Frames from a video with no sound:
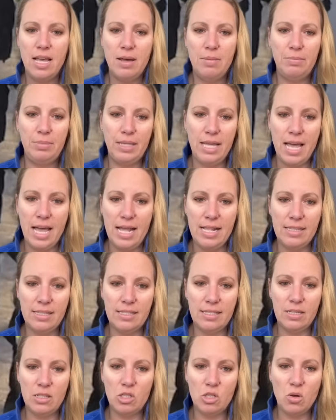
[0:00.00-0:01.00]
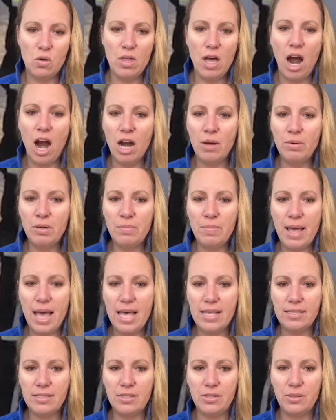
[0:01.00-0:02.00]
plants. So the harbor
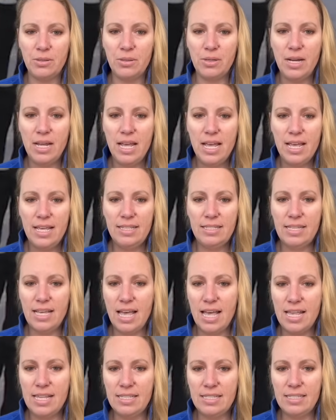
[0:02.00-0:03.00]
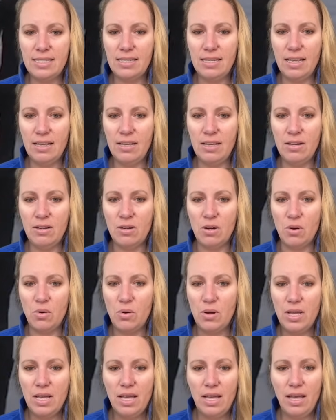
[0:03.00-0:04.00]
master says, you
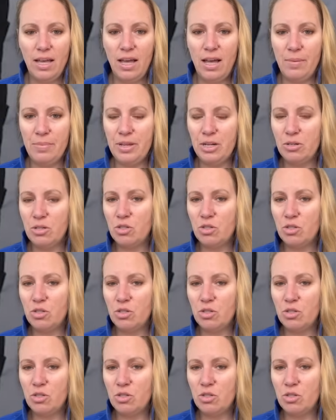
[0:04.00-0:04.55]
know, there's